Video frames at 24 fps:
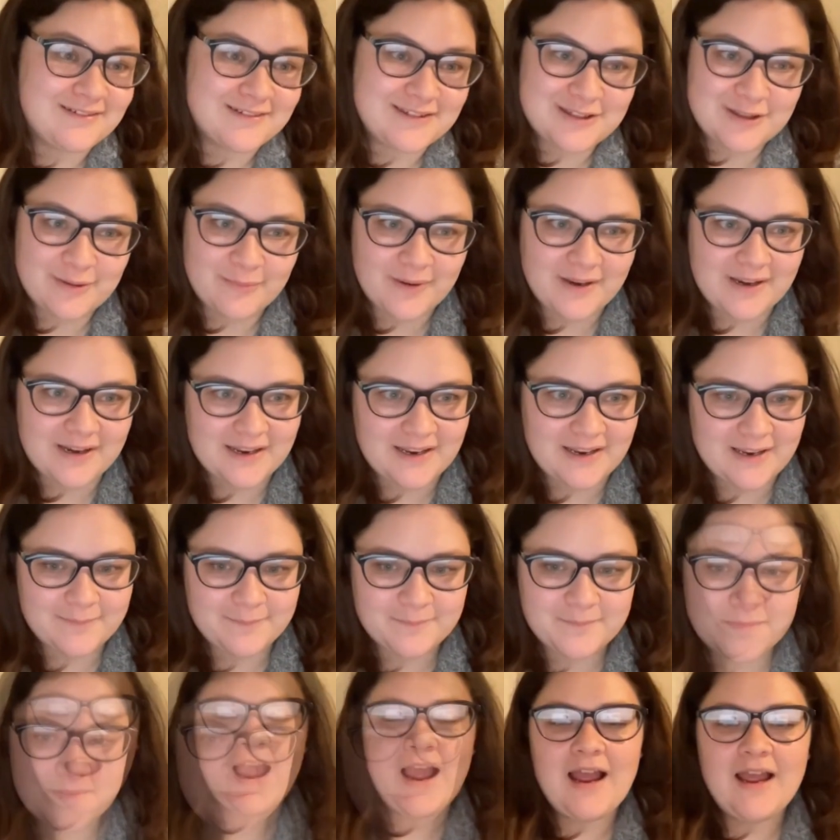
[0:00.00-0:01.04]
It's the waiting
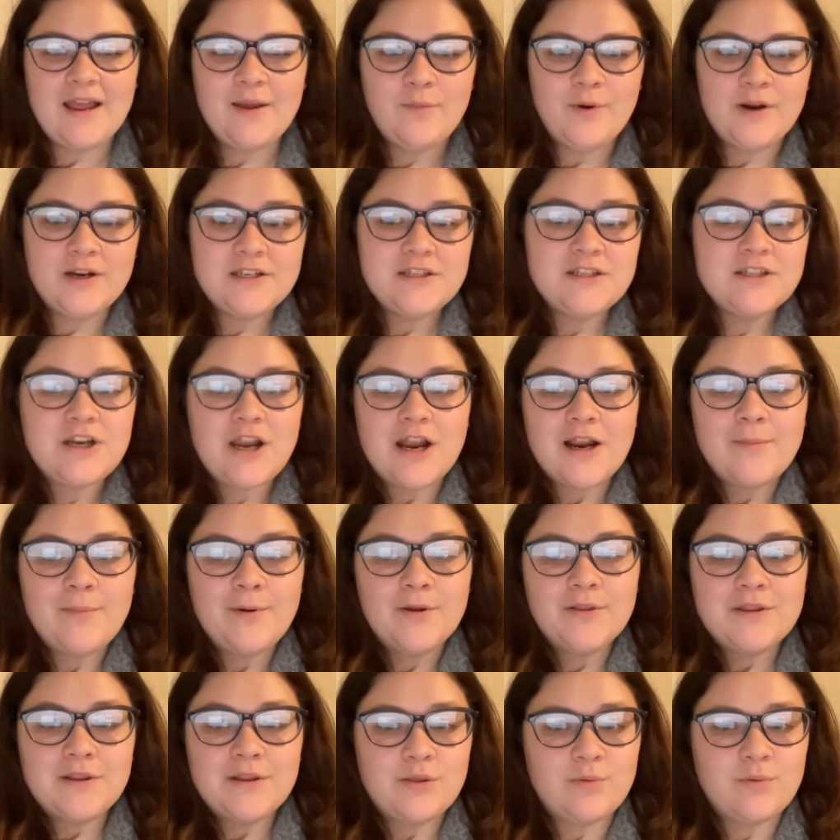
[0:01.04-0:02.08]
game. I wanted to talk
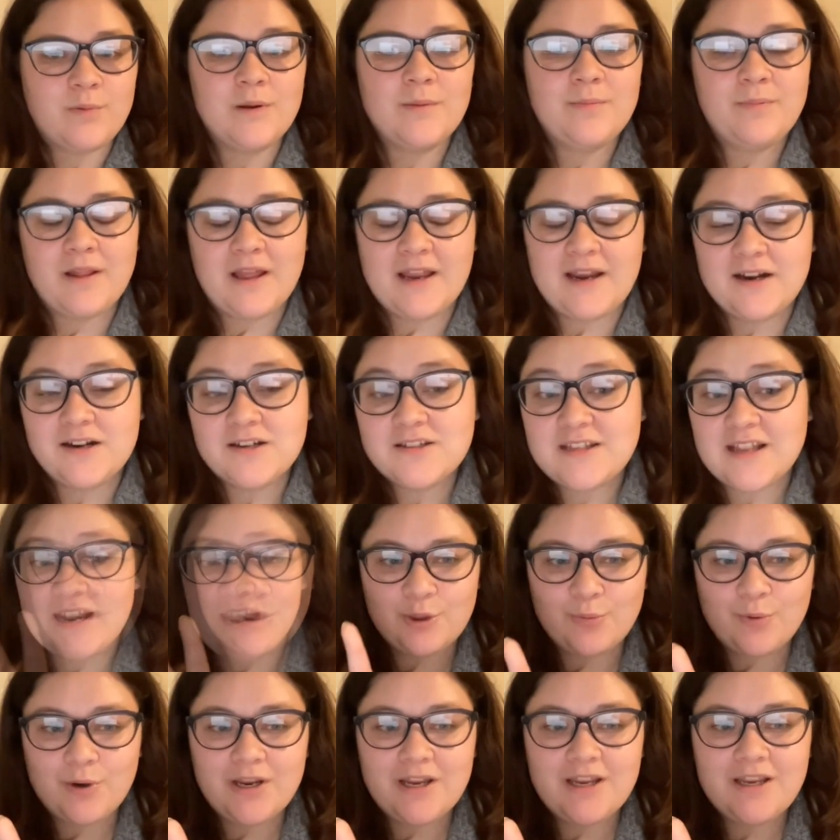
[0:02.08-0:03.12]
about the three players that
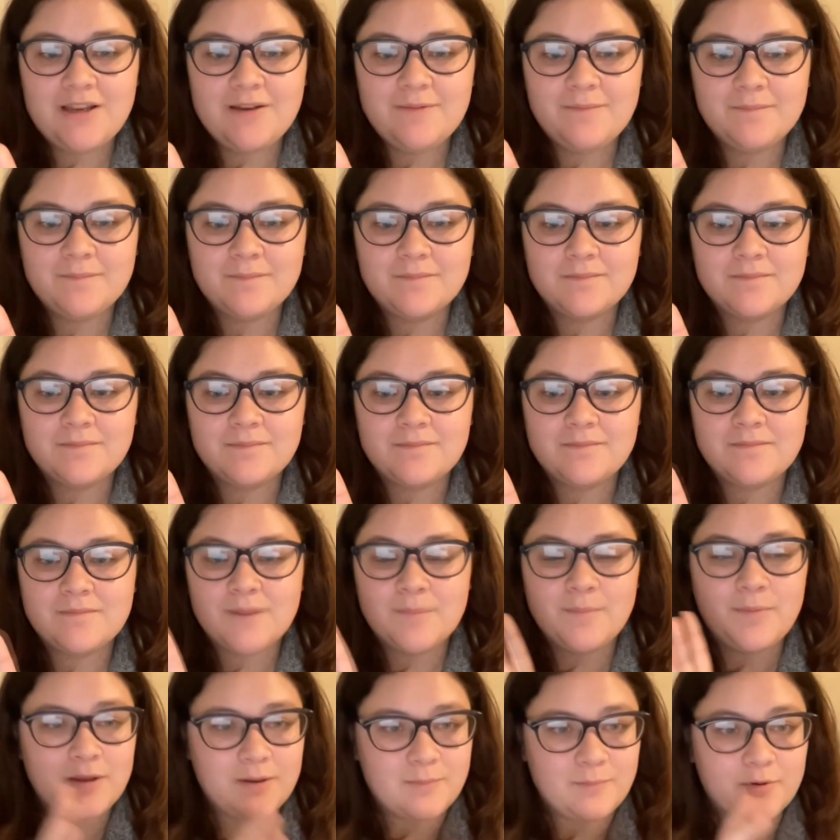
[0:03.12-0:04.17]
three
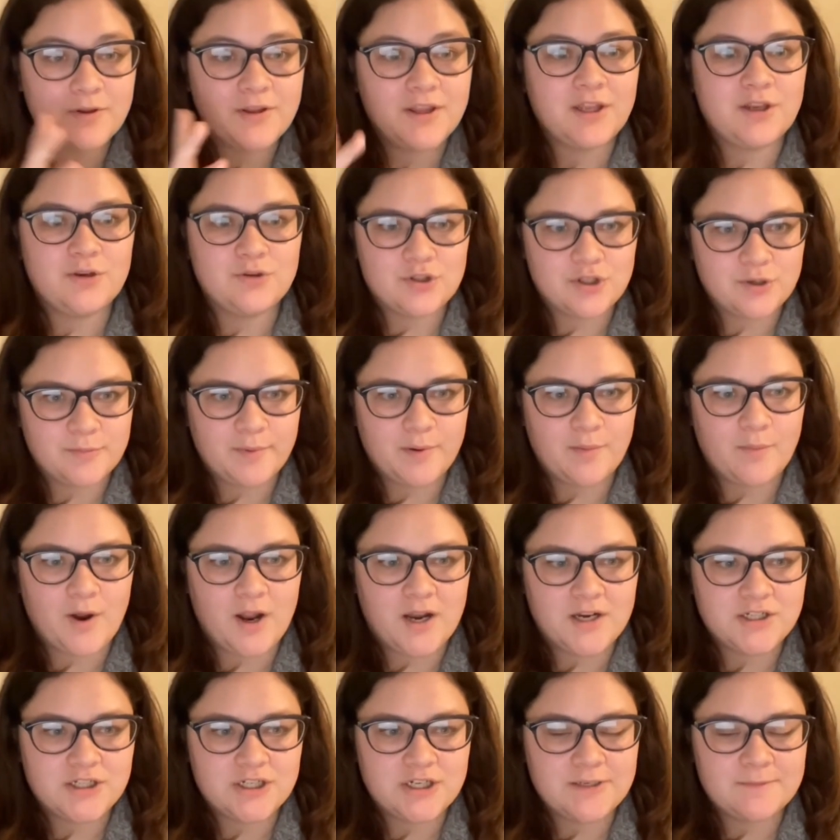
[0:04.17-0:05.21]
people that you should be
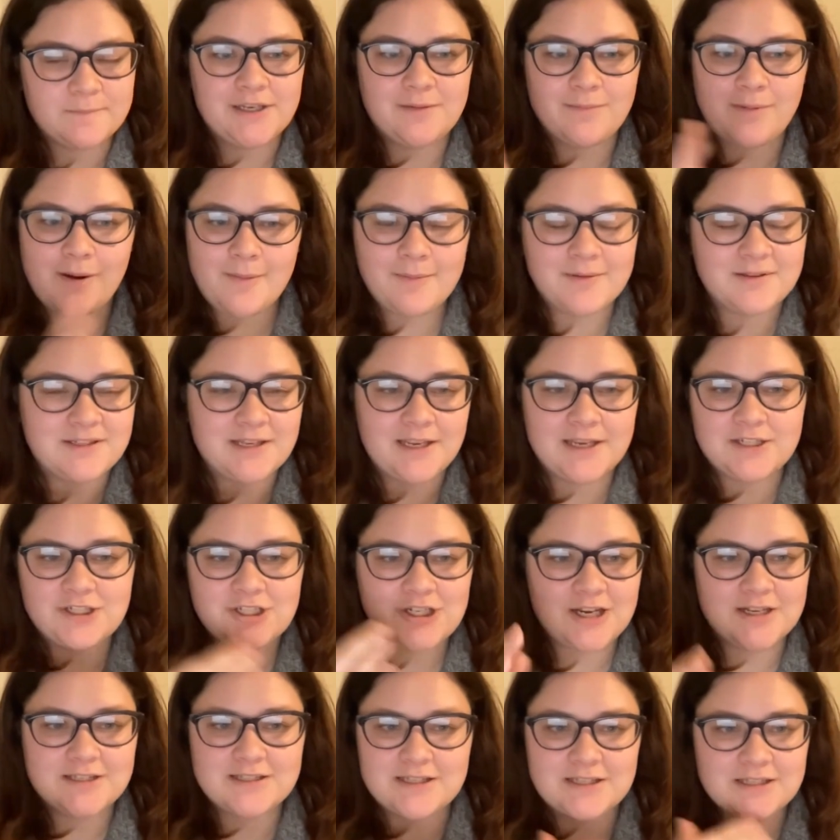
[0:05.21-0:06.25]
watching. Probably saying,
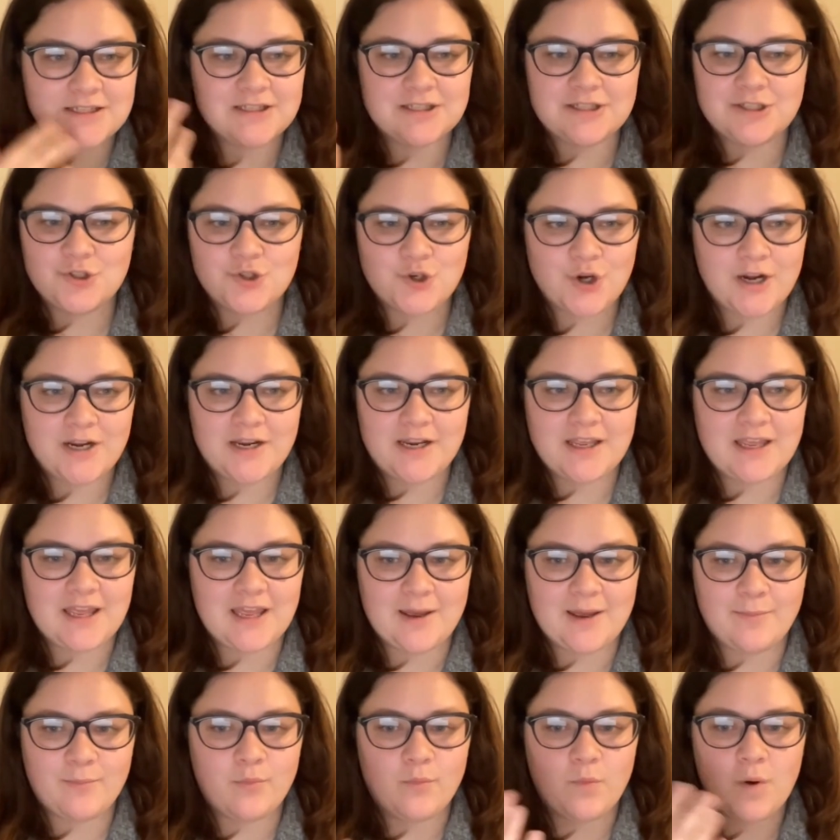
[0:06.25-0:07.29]
justice is training
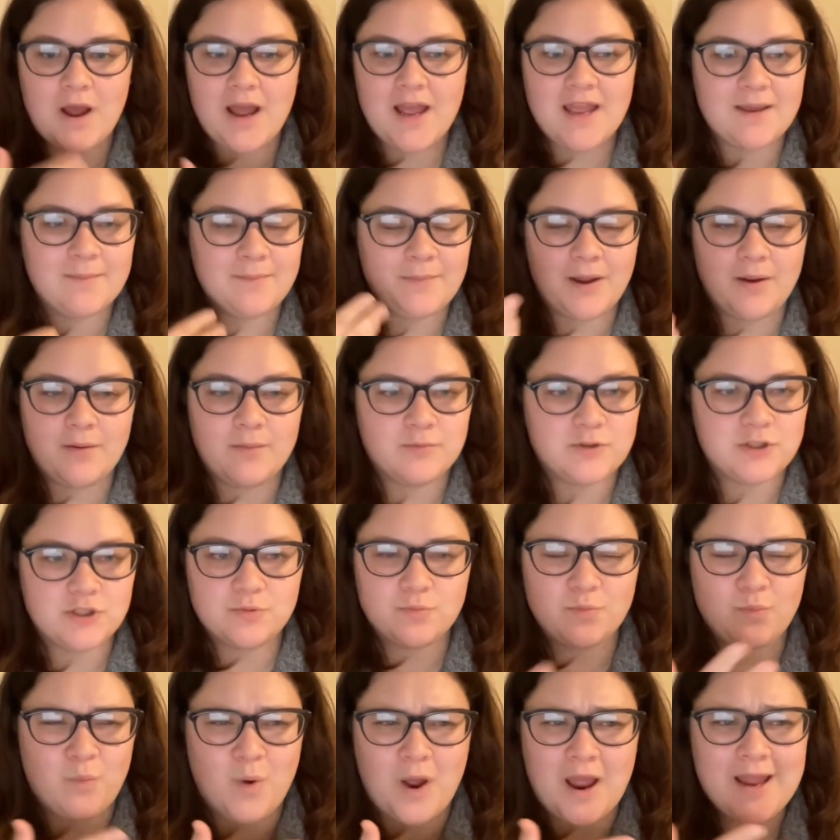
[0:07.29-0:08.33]
camp. Why am I
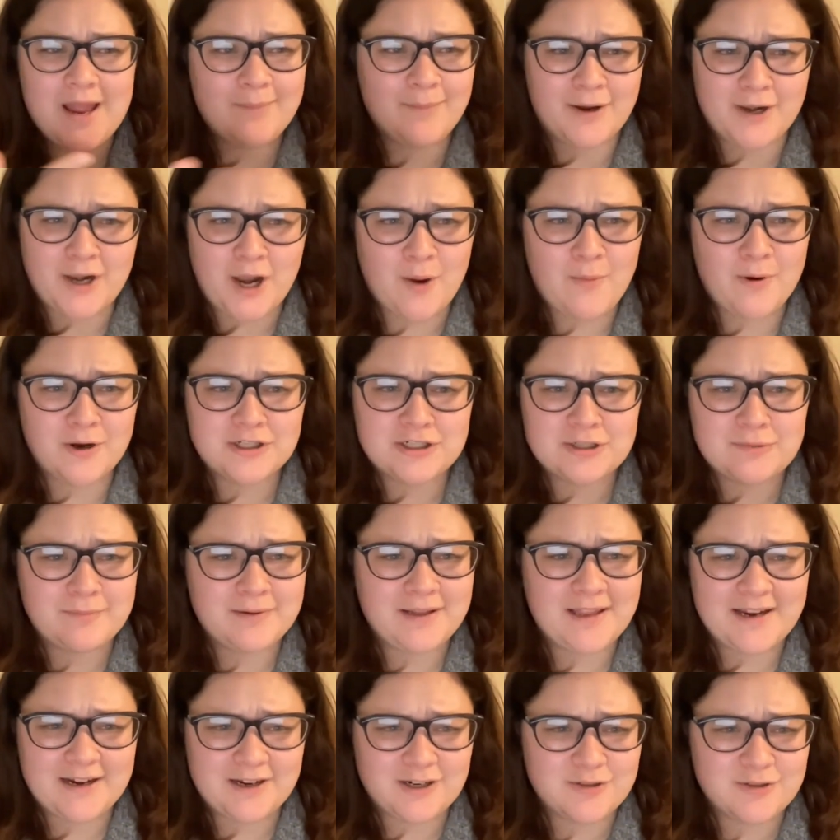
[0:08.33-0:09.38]
just why am I not watching
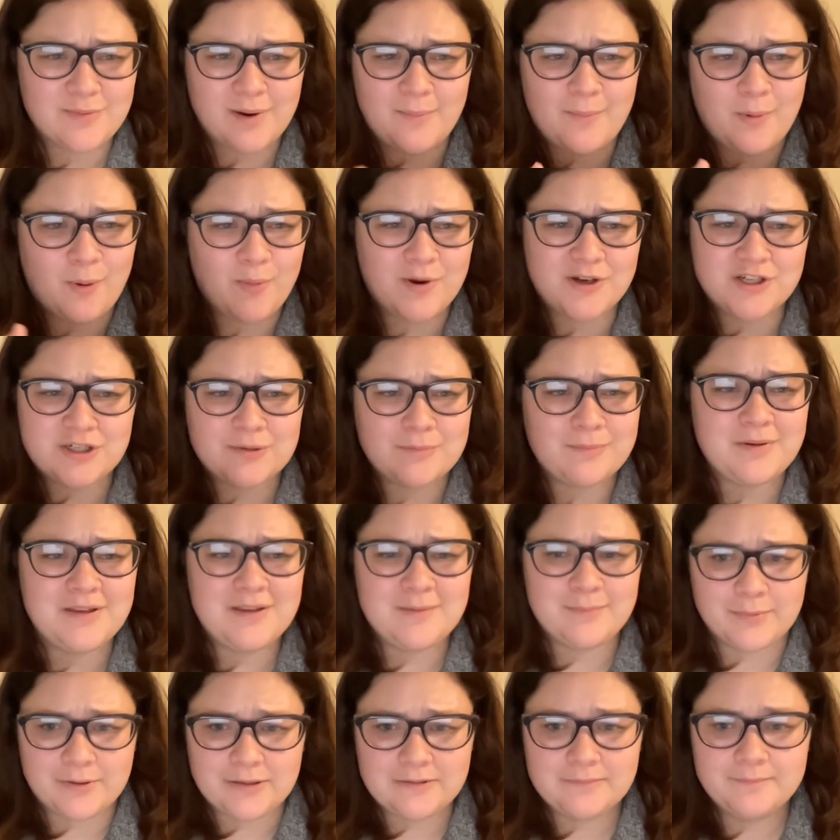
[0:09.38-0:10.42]
players? Why am I watching
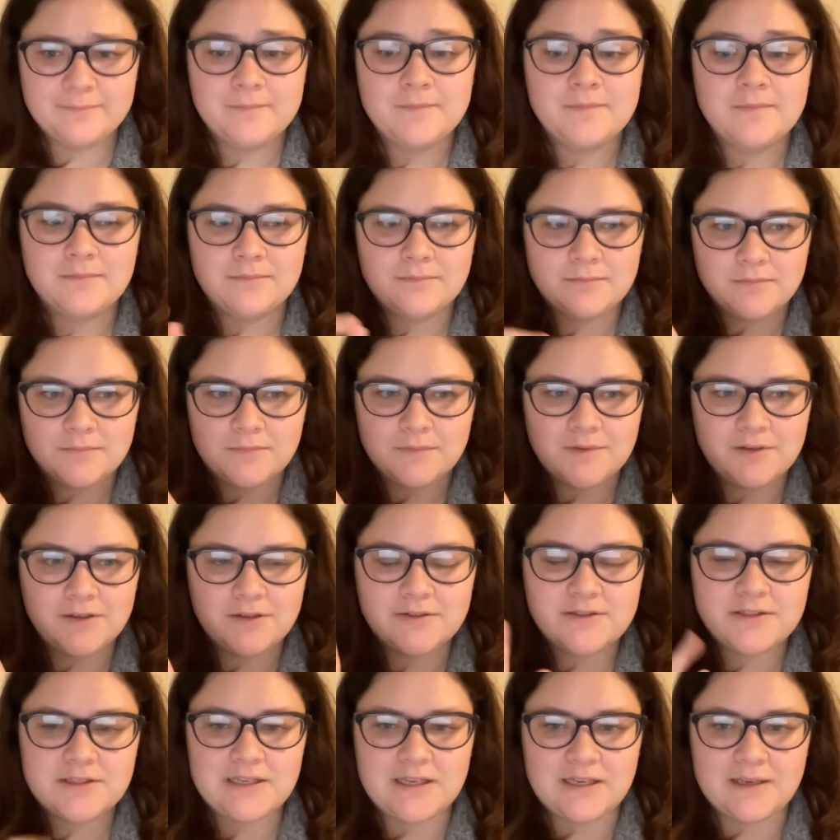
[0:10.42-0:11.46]
people?
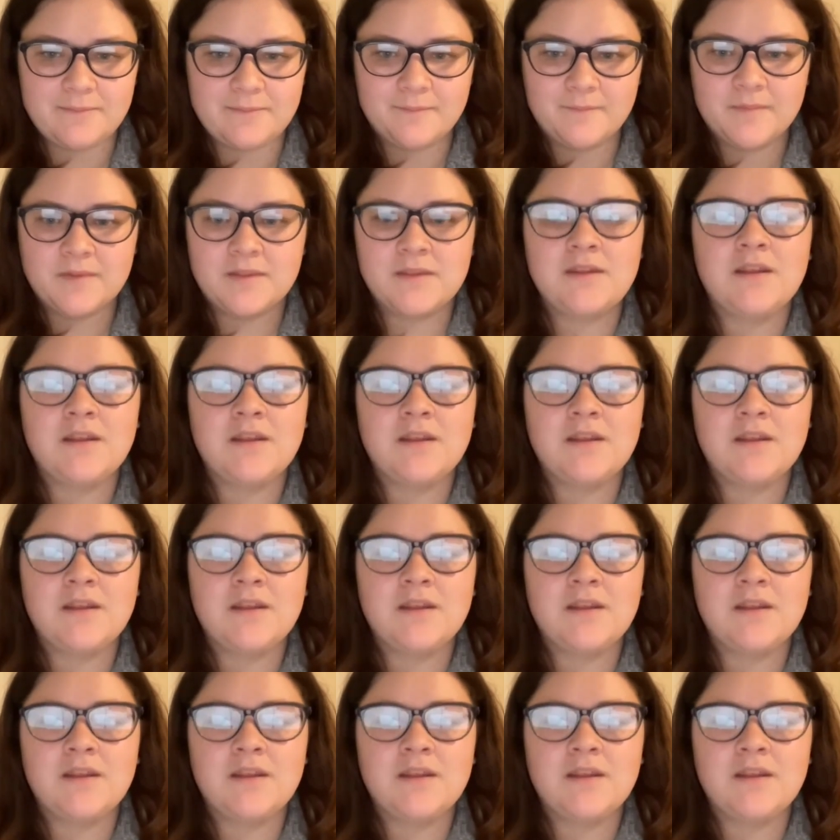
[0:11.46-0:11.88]
You'll see.